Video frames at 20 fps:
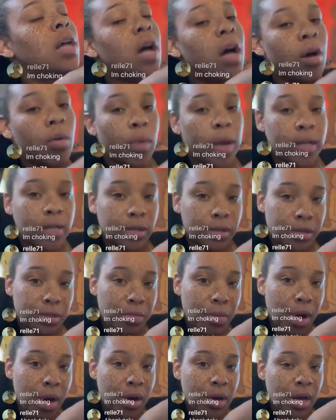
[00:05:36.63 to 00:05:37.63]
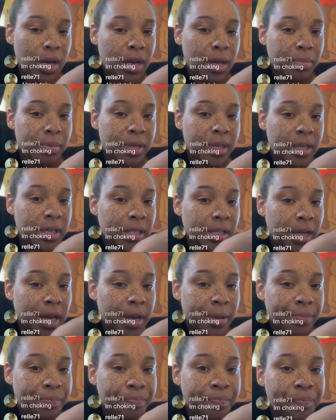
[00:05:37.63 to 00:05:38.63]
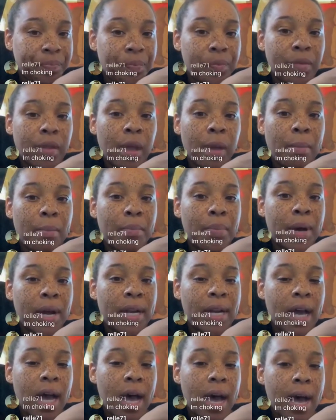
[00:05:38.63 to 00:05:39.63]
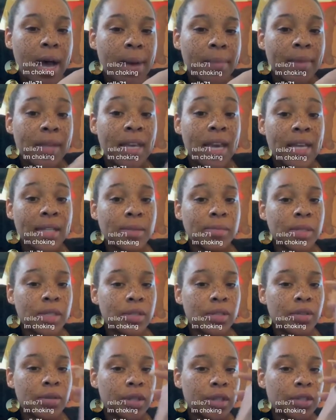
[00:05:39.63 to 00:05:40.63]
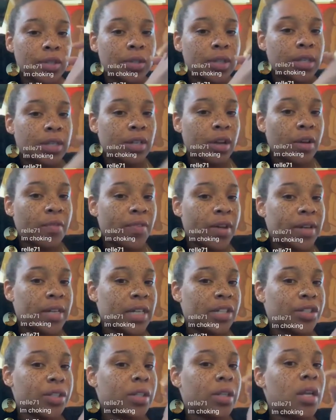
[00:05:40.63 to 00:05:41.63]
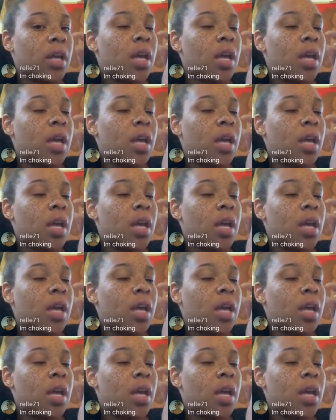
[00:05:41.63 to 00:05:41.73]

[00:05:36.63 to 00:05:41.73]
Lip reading: I'll wait till tomorrow. I got plenty of time. But yes, I'm still doing the Tuesday's Heart Foundation.